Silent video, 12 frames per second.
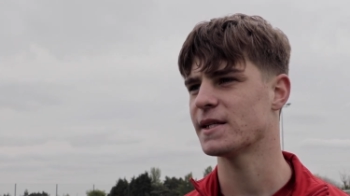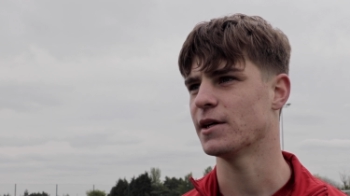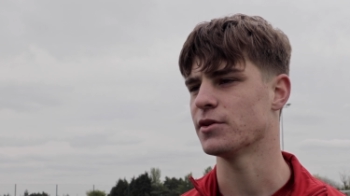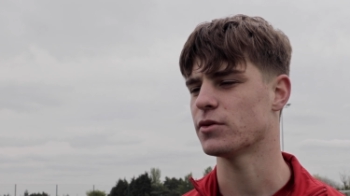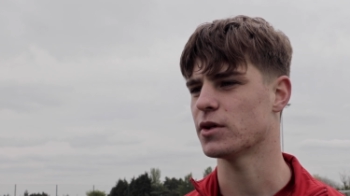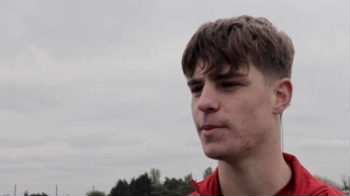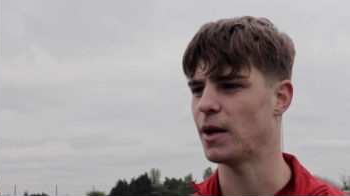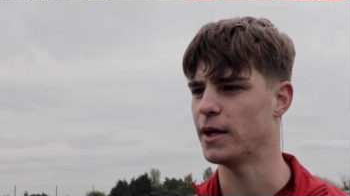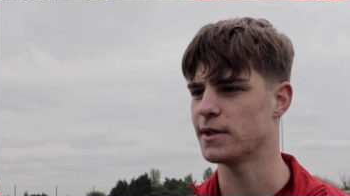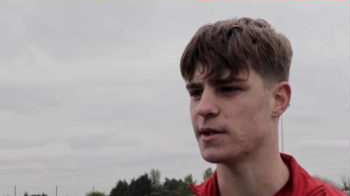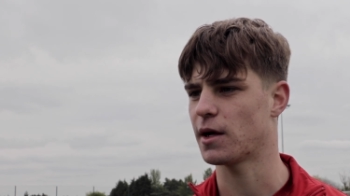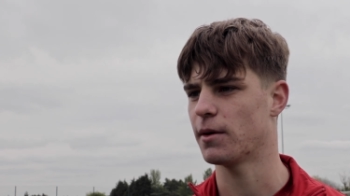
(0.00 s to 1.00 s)
down to us
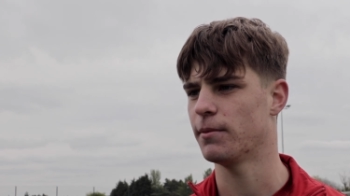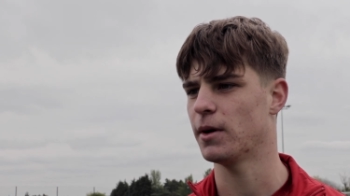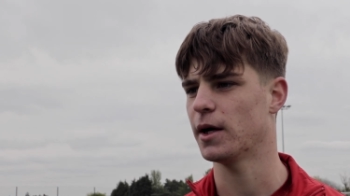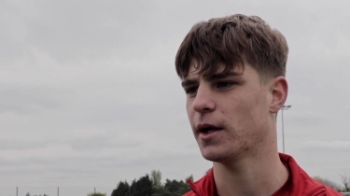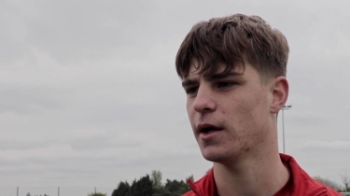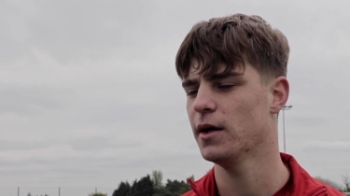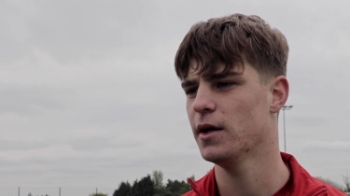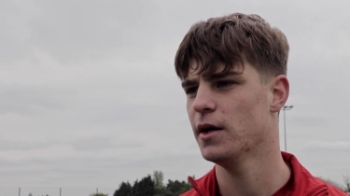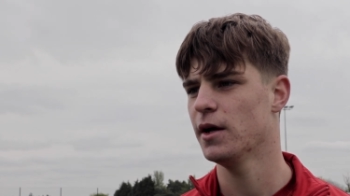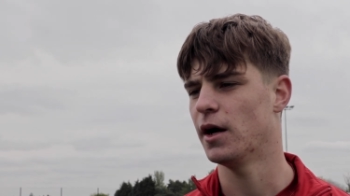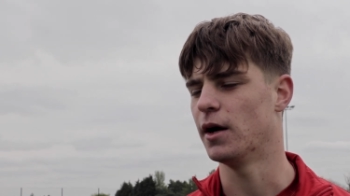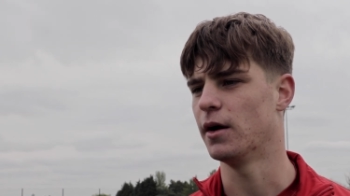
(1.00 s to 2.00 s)
players to come back
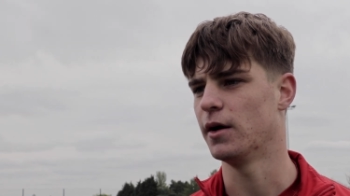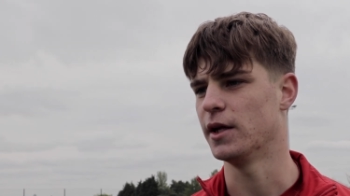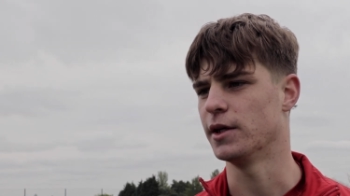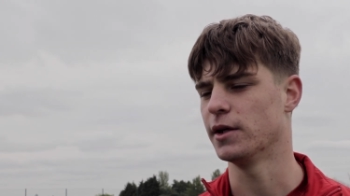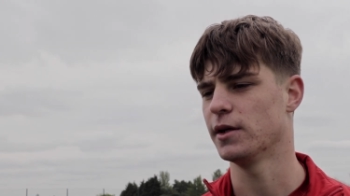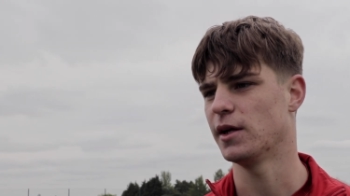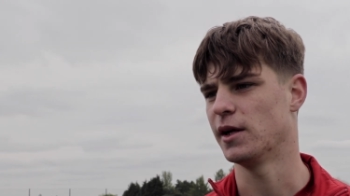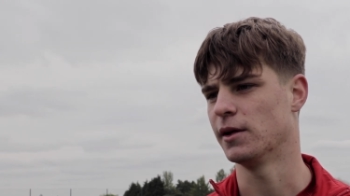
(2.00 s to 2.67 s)
uh, in,